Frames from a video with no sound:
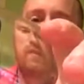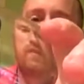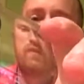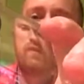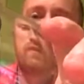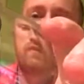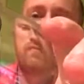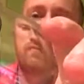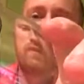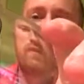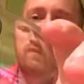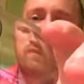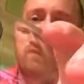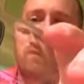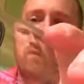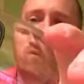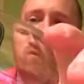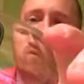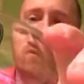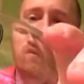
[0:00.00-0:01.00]
So this beer is
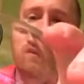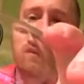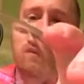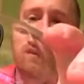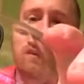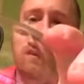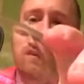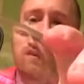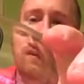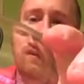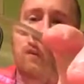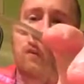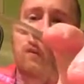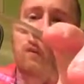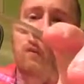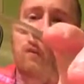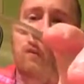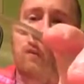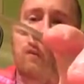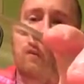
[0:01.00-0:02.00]
pouring with
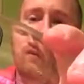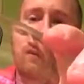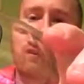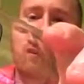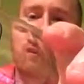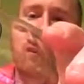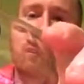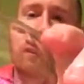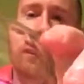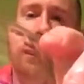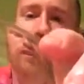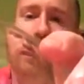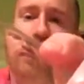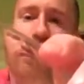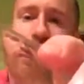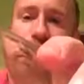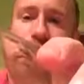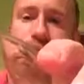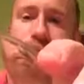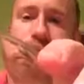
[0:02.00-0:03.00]
good carbonation.